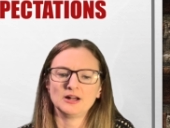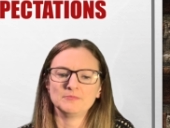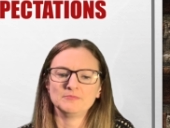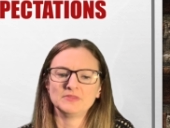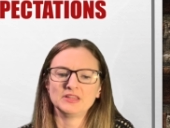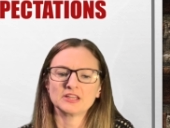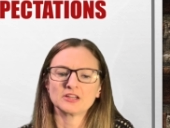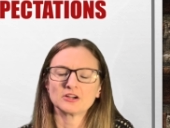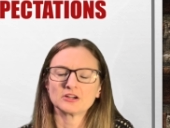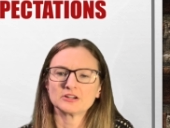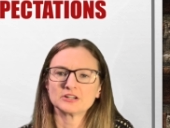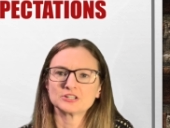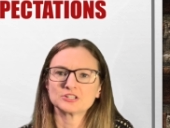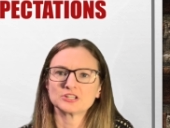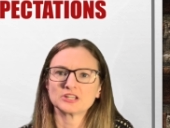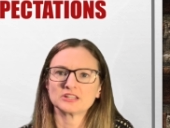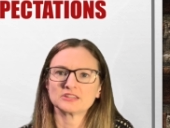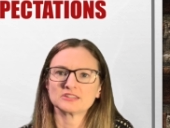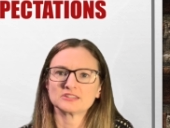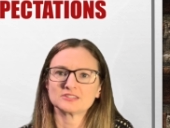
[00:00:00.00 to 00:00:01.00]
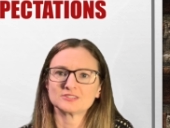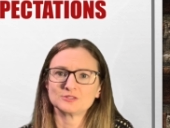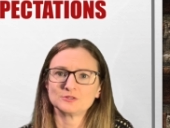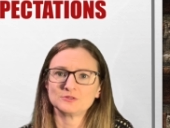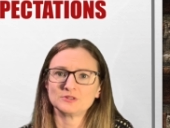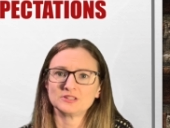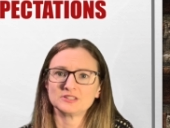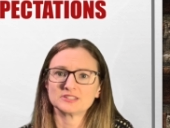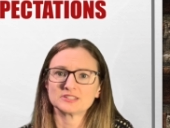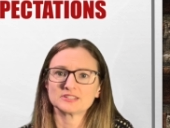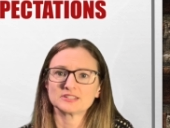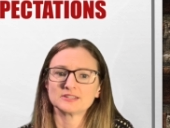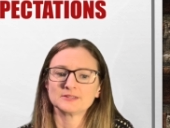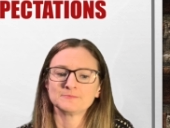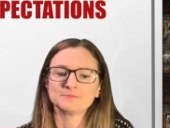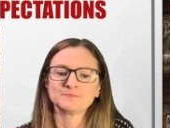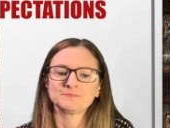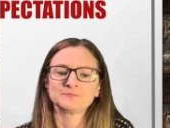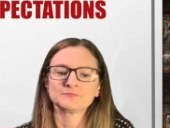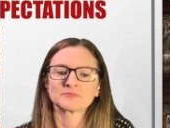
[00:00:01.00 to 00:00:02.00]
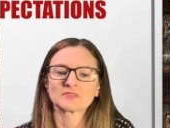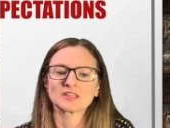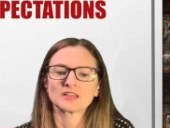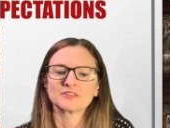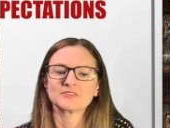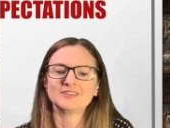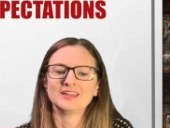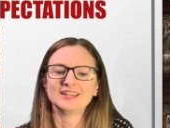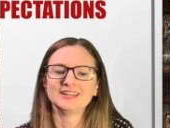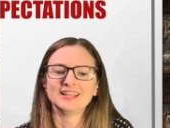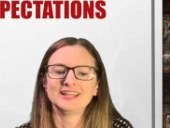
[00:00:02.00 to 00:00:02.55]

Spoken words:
encouraging the students that